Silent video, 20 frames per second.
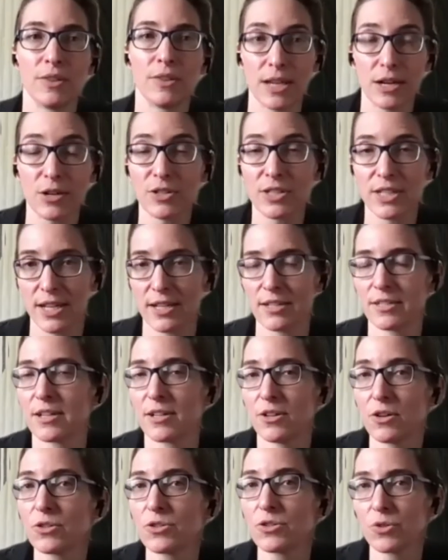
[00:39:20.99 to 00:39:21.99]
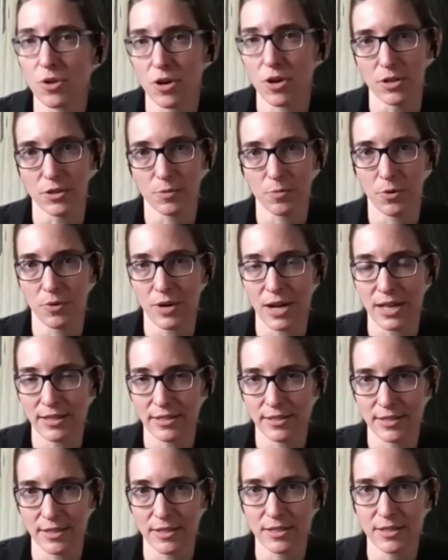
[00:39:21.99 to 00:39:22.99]
their ticks can also cause
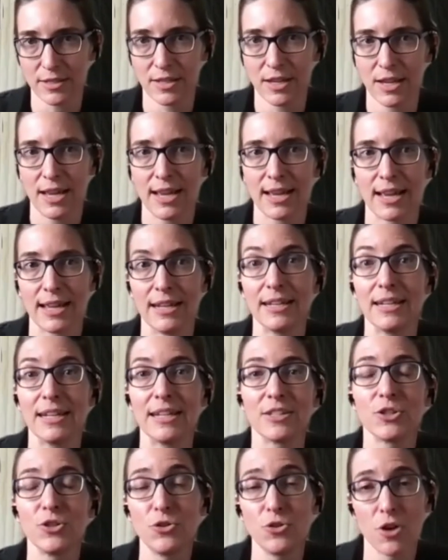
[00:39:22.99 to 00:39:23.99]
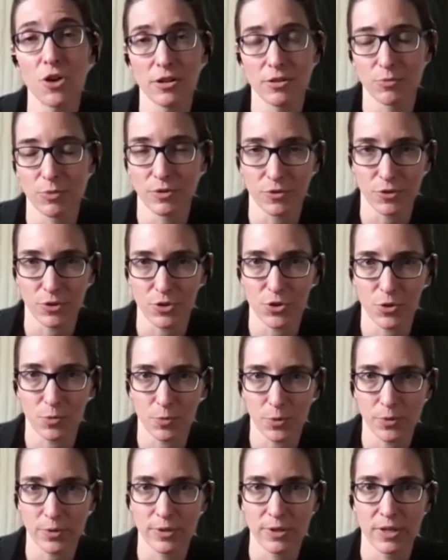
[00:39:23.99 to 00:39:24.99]
paralysis, and it is not
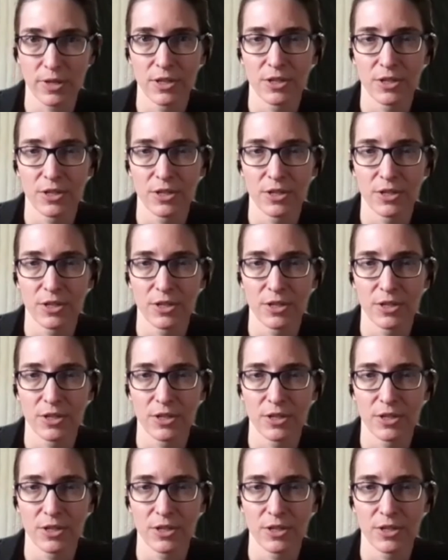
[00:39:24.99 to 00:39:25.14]
reversible.